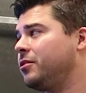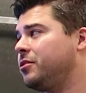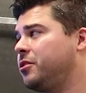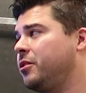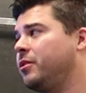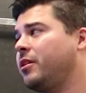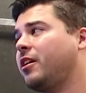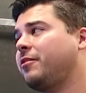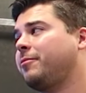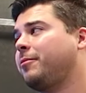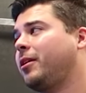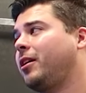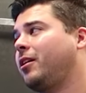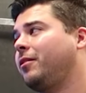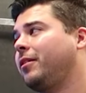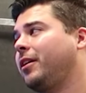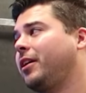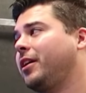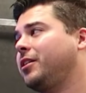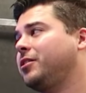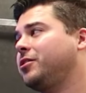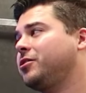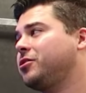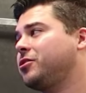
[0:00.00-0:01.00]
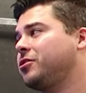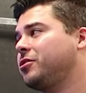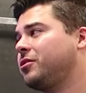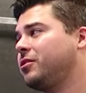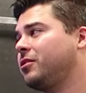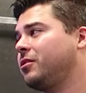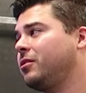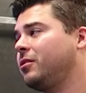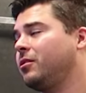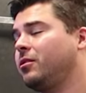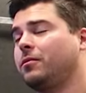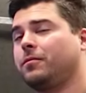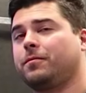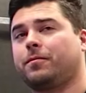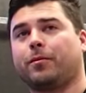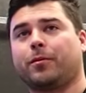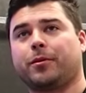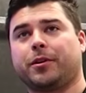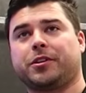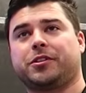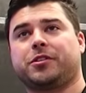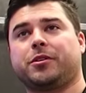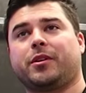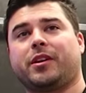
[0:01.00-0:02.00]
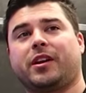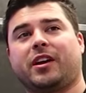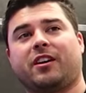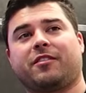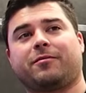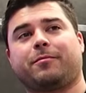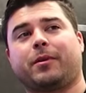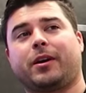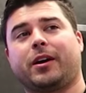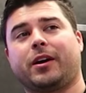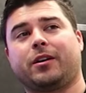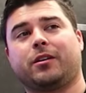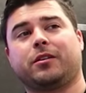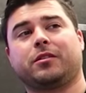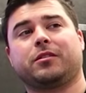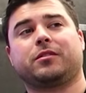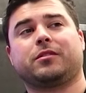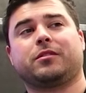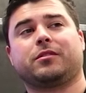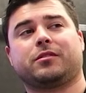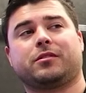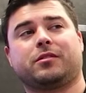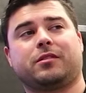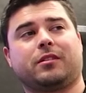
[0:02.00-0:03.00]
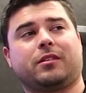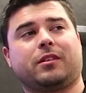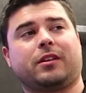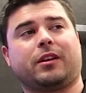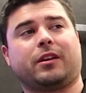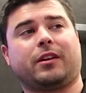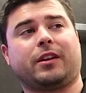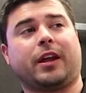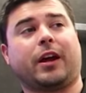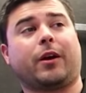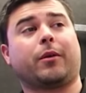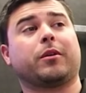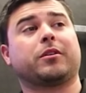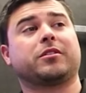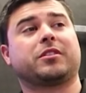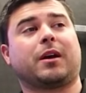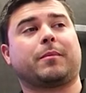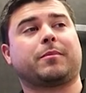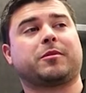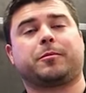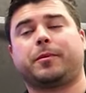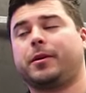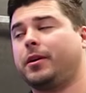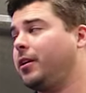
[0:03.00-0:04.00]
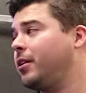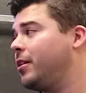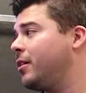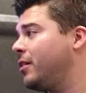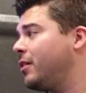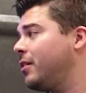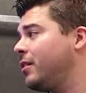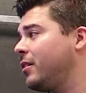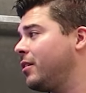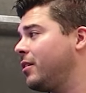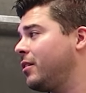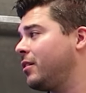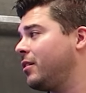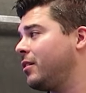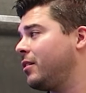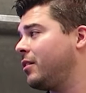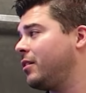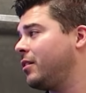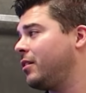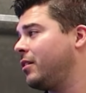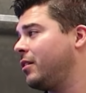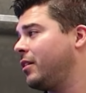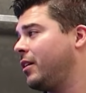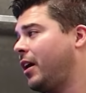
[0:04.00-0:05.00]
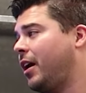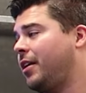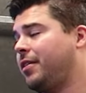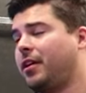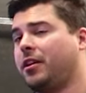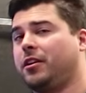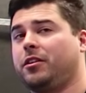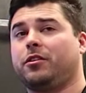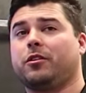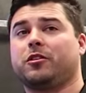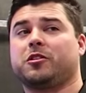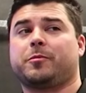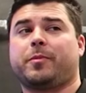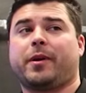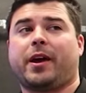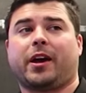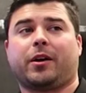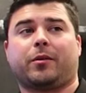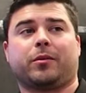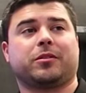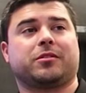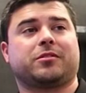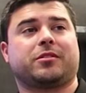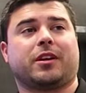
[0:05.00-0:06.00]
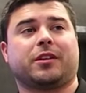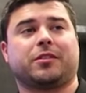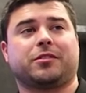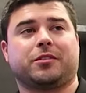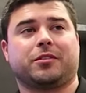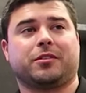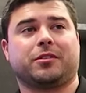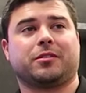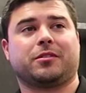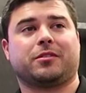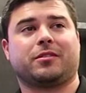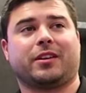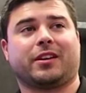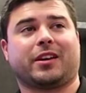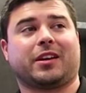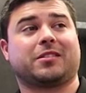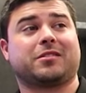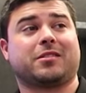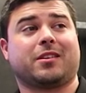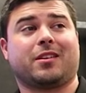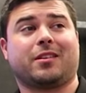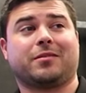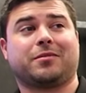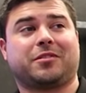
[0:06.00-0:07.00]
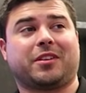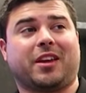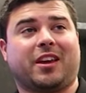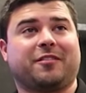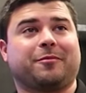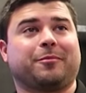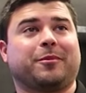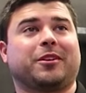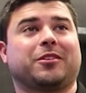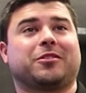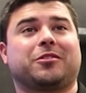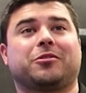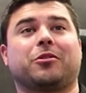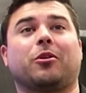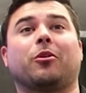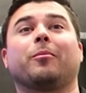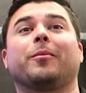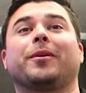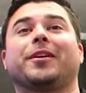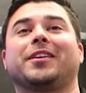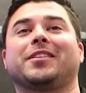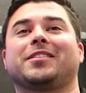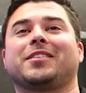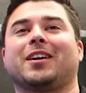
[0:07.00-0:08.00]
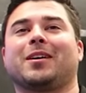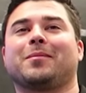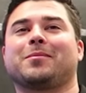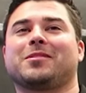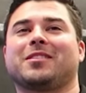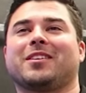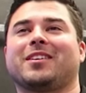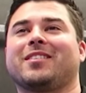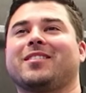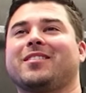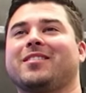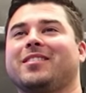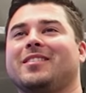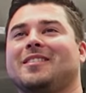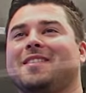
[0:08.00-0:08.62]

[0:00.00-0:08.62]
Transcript: 2.5 mile range. 42.5 mile an hour top speed. And then those backward sensors, like I said, have saved me so many times now.